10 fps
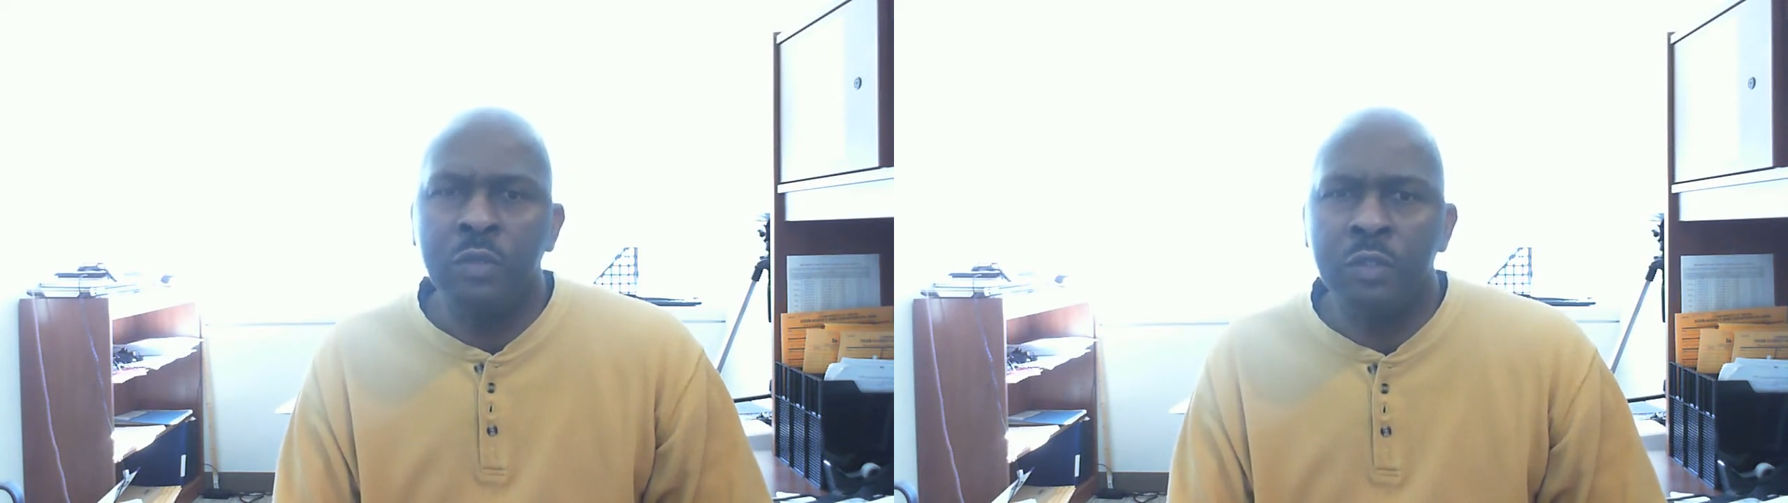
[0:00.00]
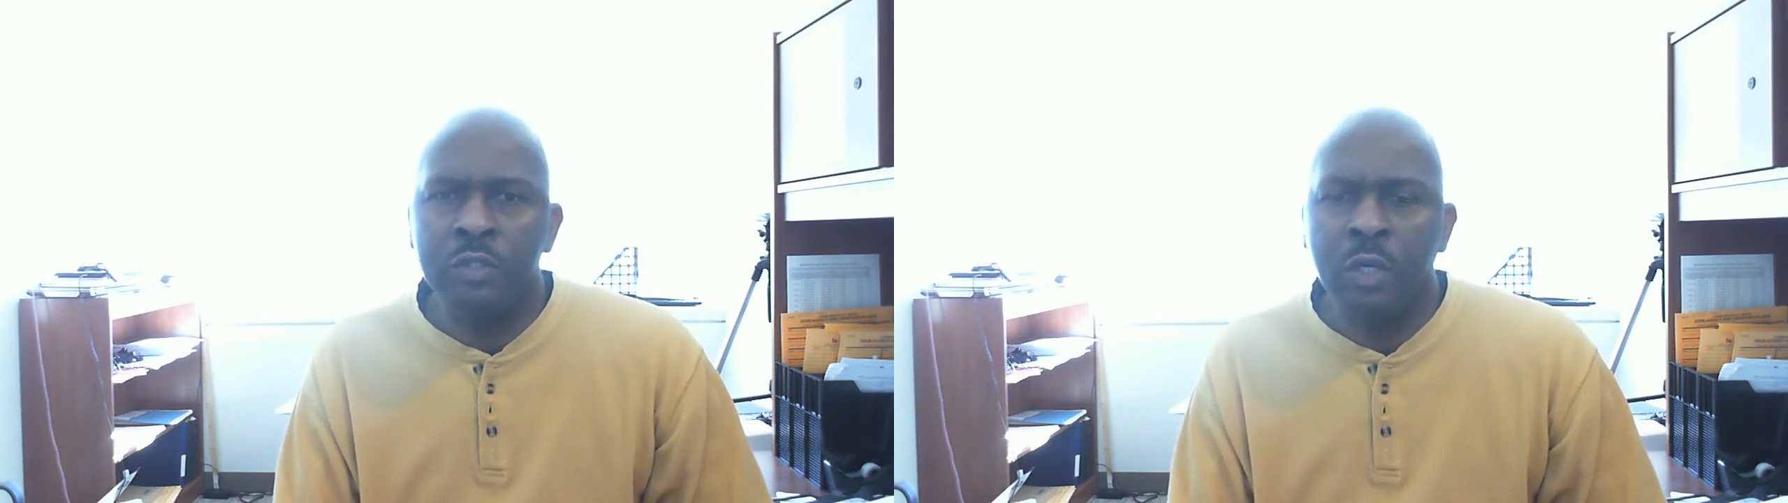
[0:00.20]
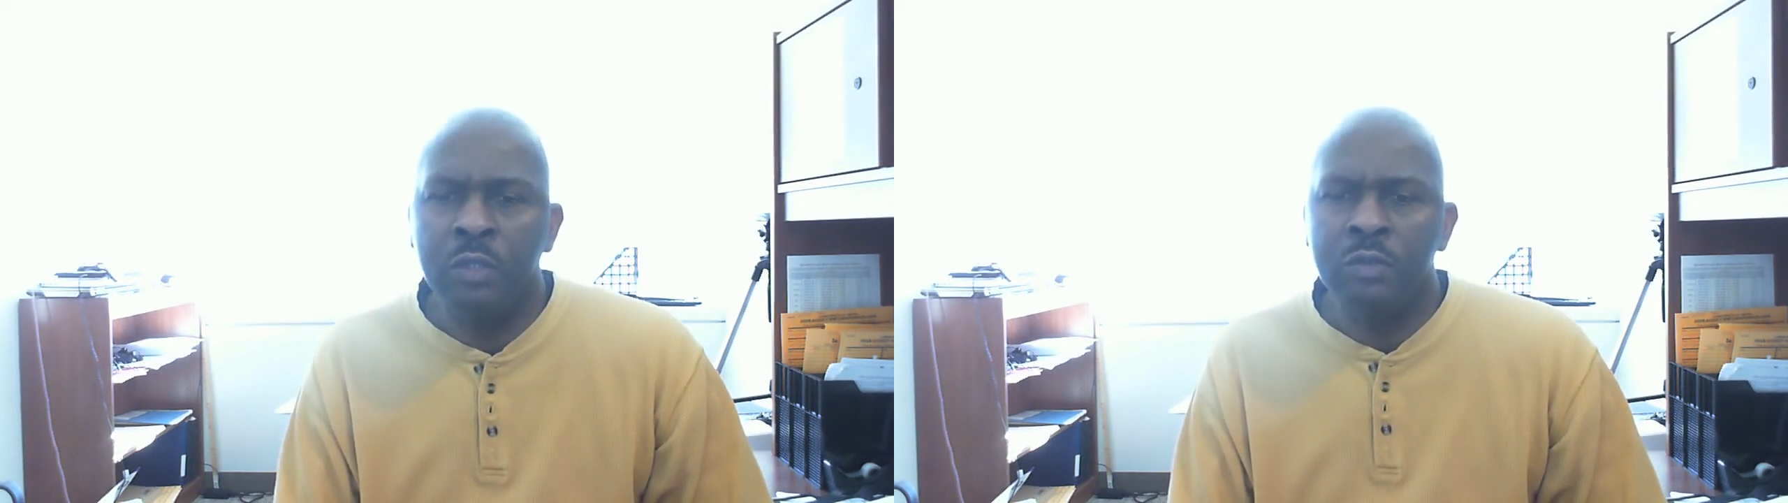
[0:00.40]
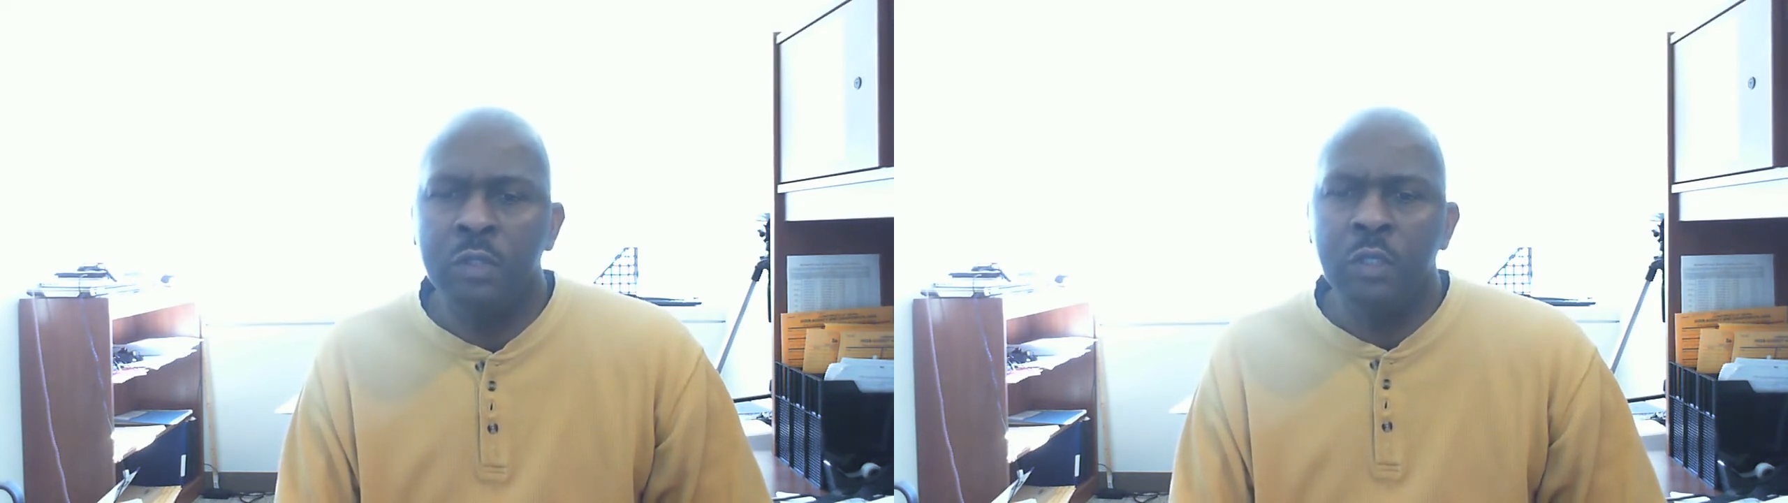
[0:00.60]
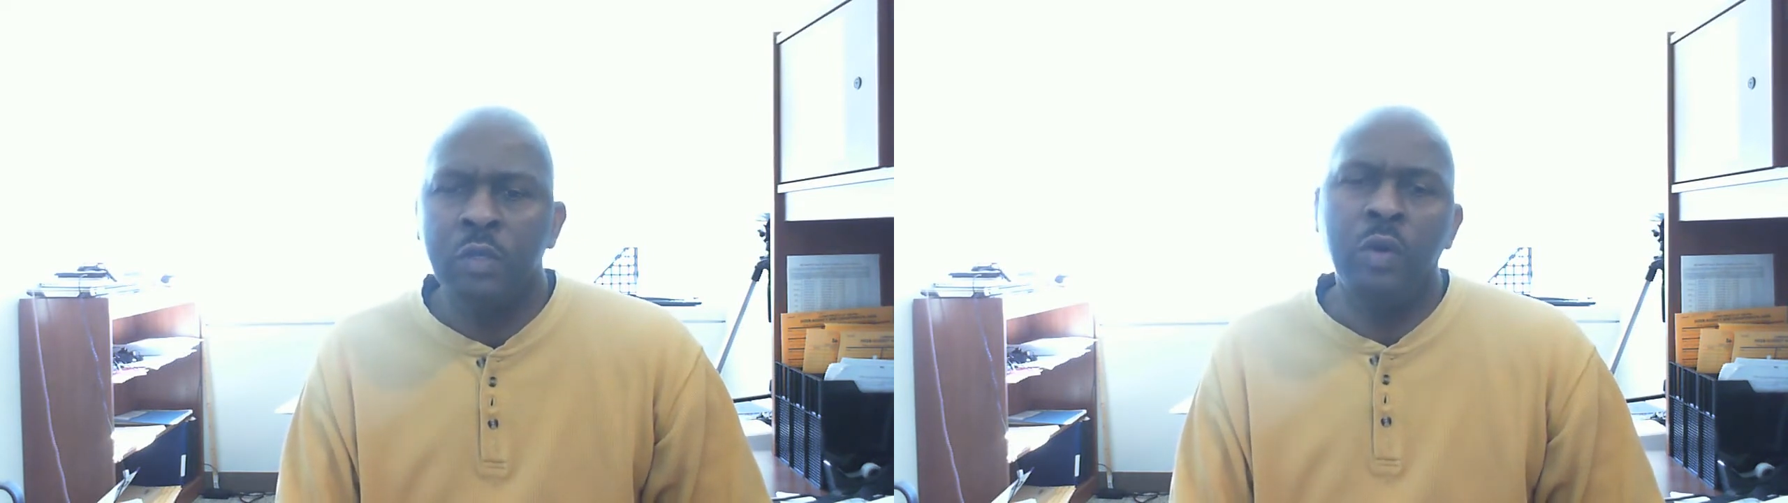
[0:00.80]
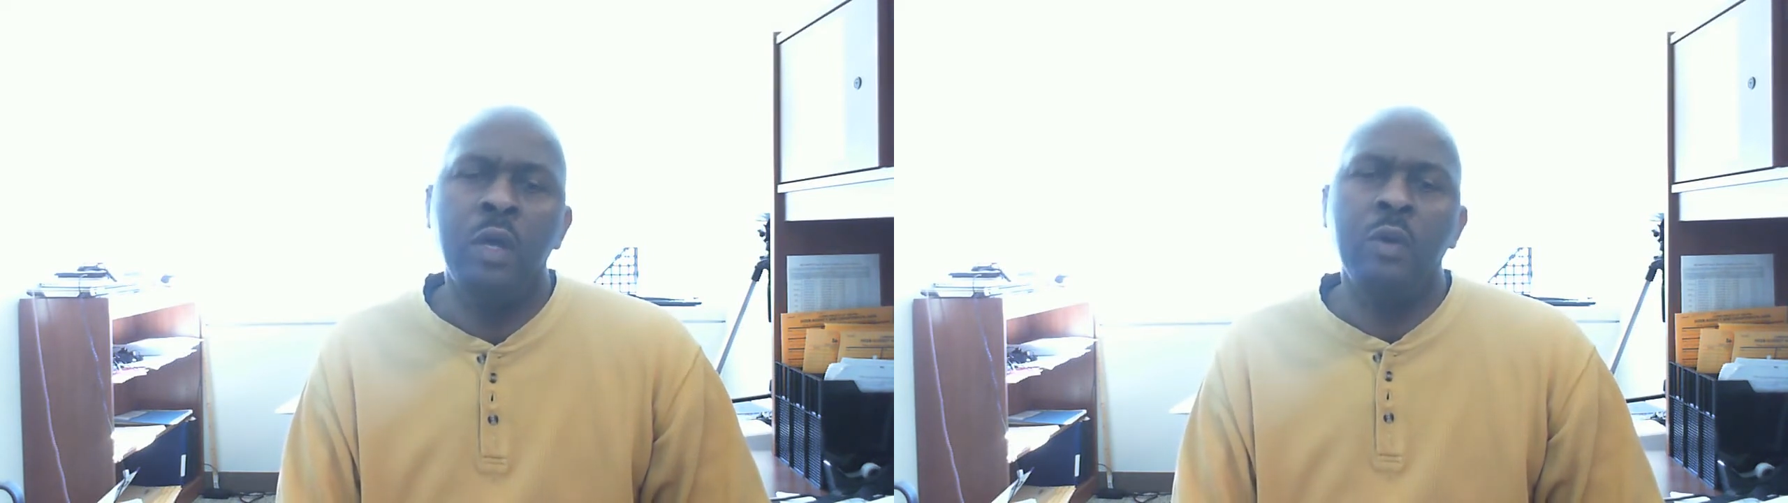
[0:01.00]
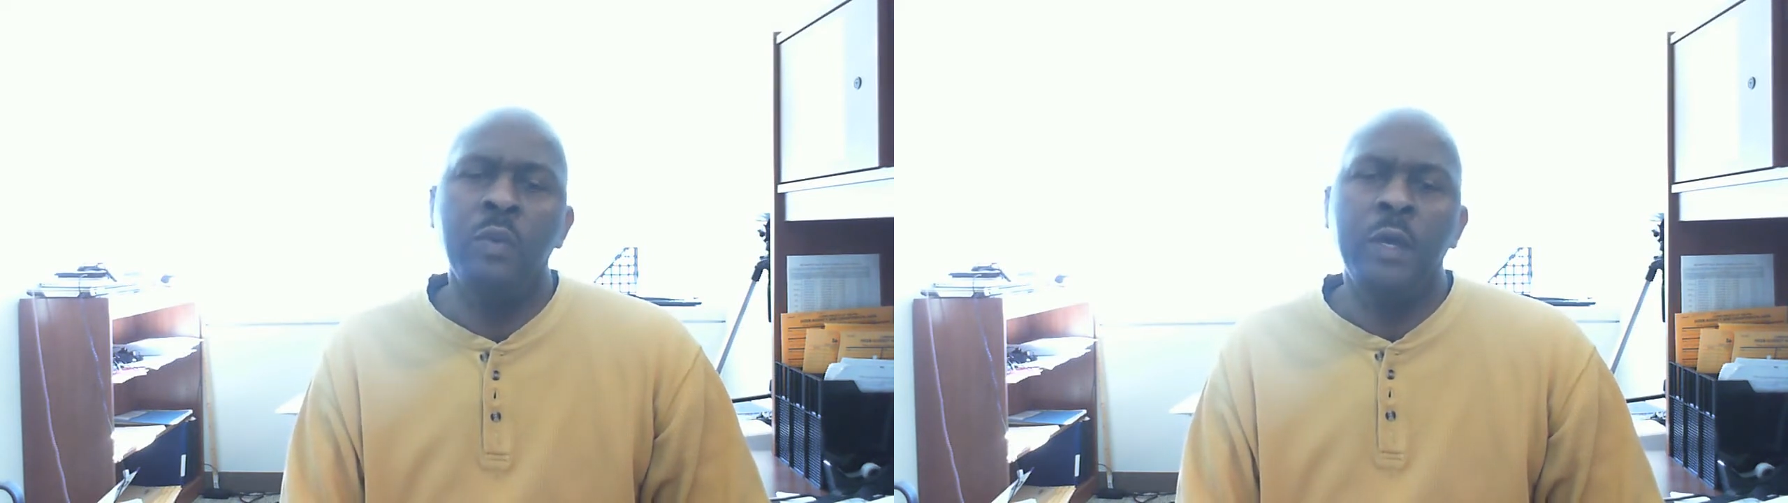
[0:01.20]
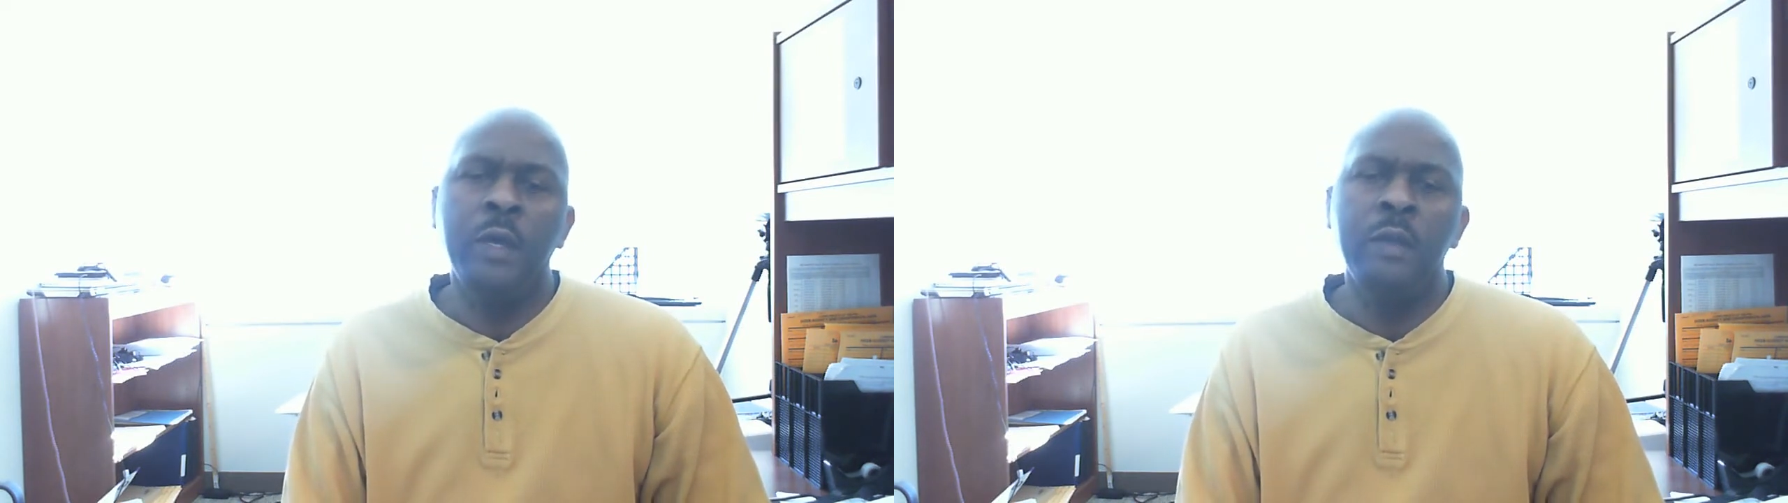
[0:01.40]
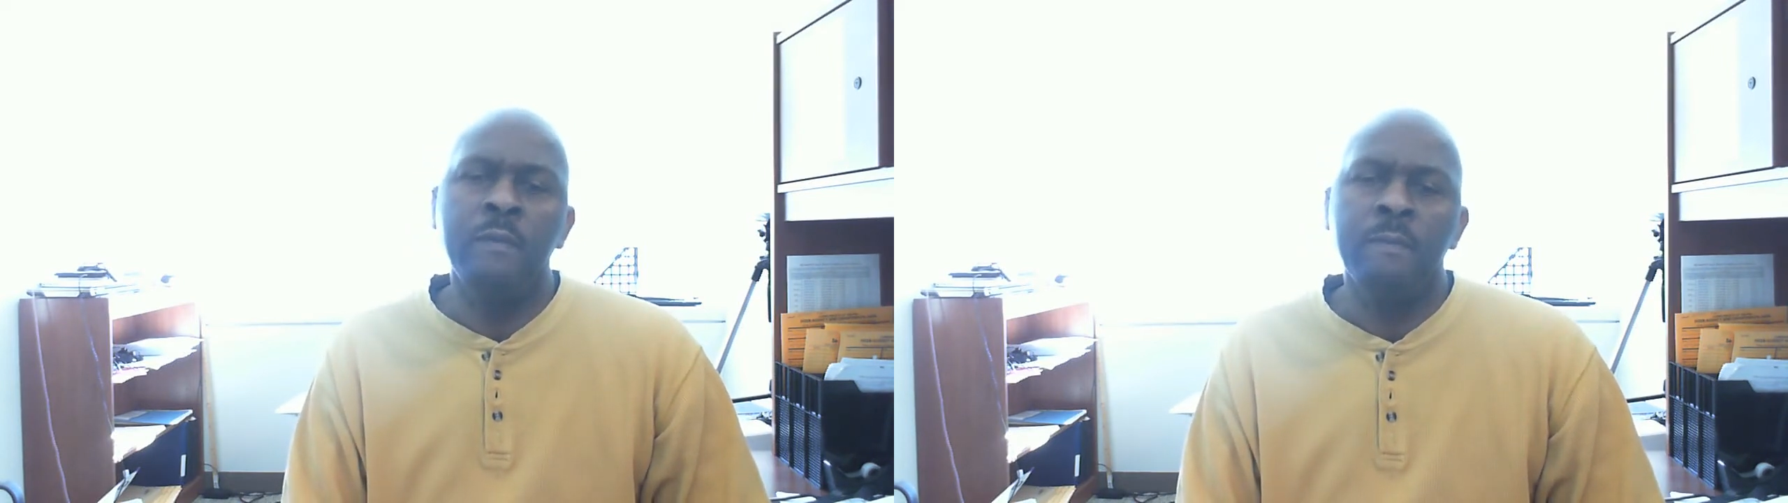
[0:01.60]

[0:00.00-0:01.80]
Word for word: return, go away